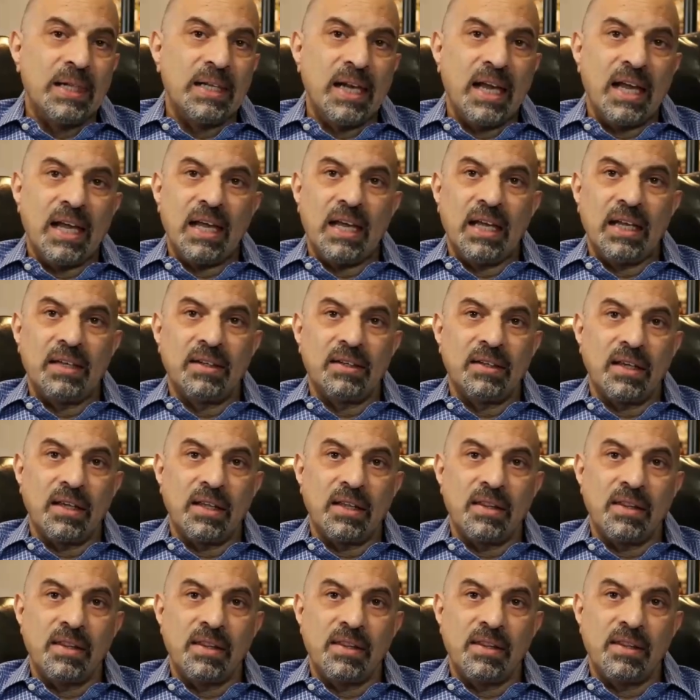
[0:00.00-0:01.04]
And
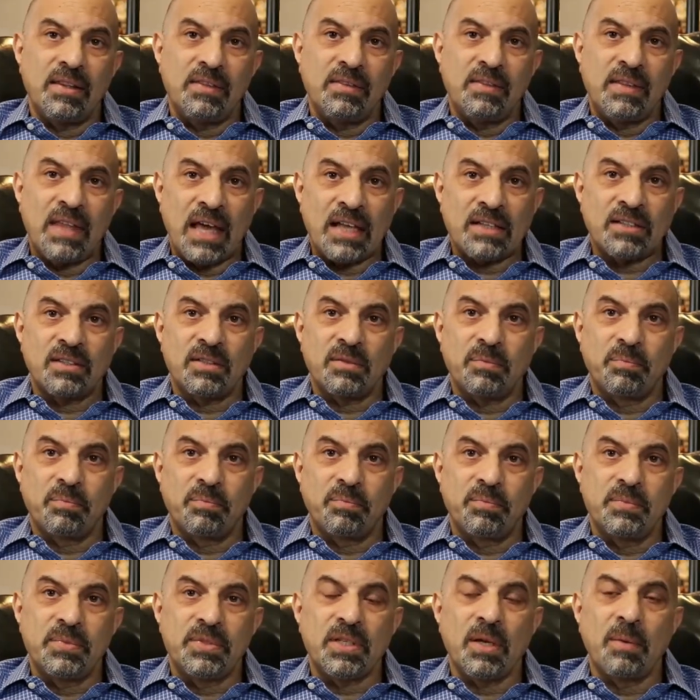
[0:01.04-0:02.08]
that's
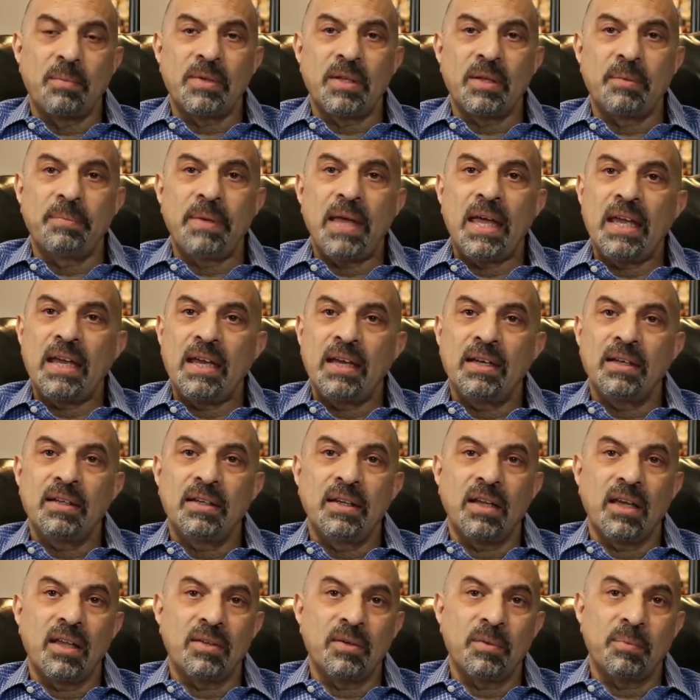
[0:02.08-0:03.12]
some of the pain.
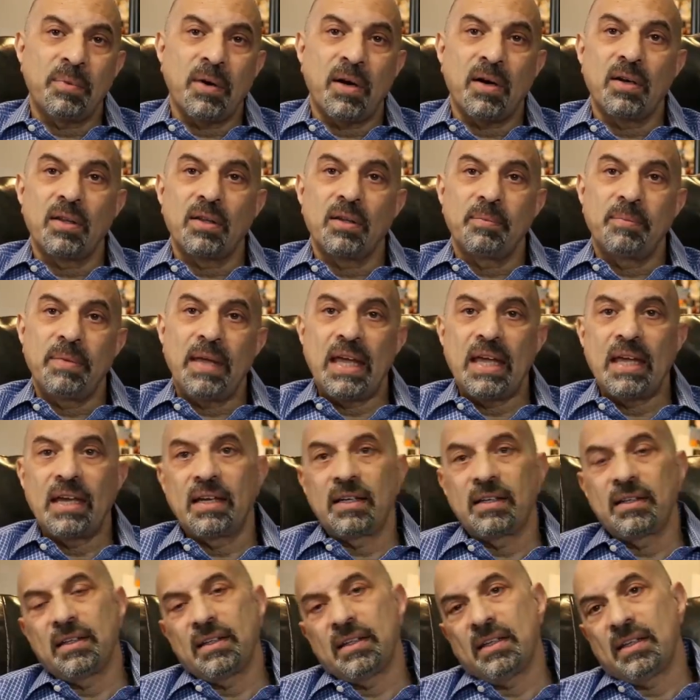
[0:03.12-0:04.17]
The other part of the
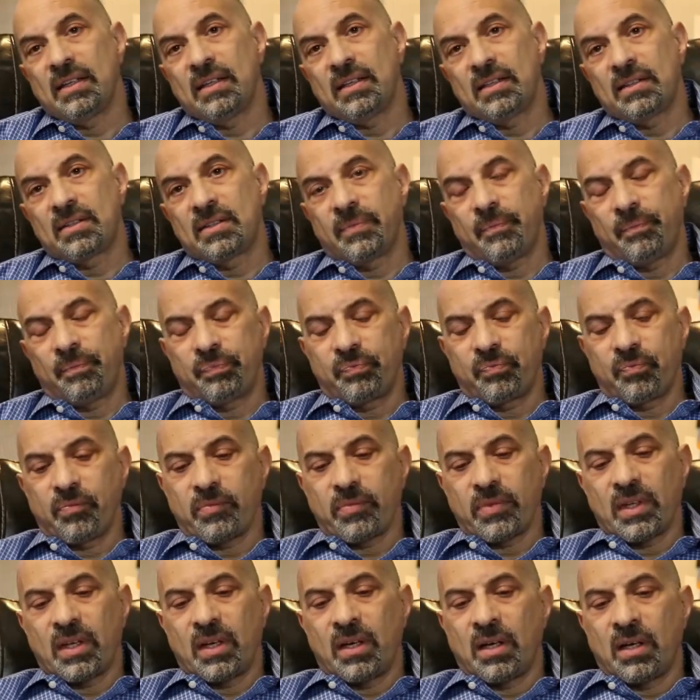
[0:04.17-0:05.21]
pain is
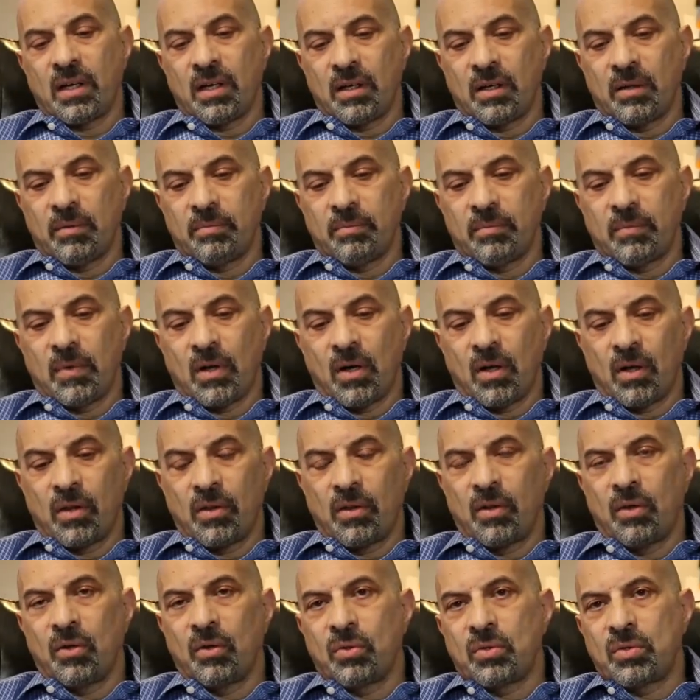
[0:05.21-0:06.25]
all
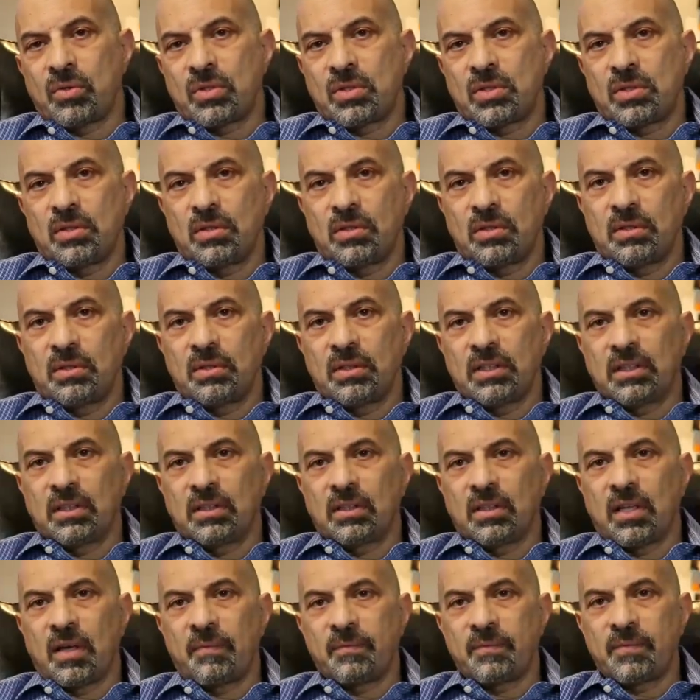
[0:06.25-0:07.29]
those little
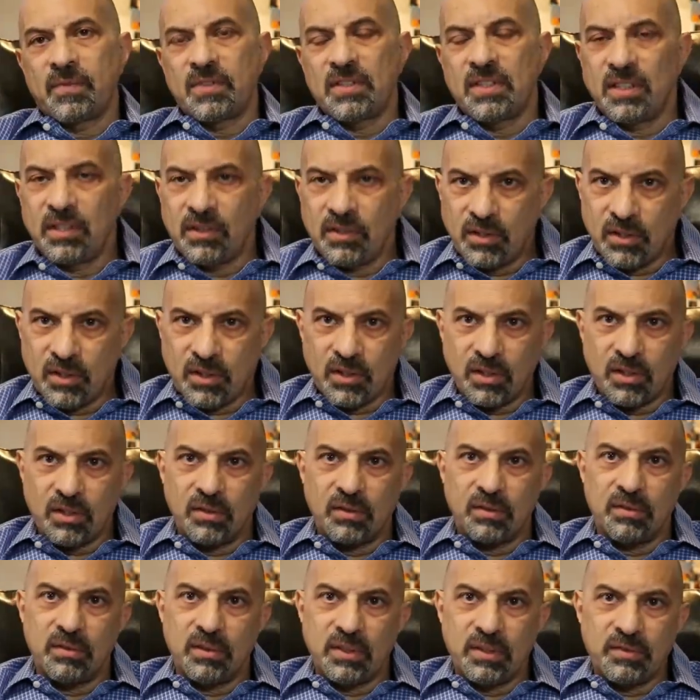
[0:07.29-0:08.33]
lumps in
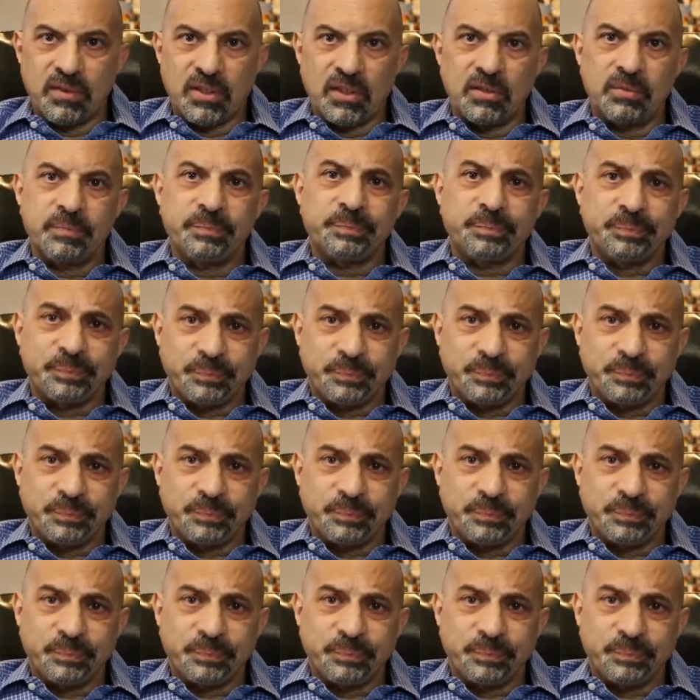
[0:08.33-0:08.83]
her liver,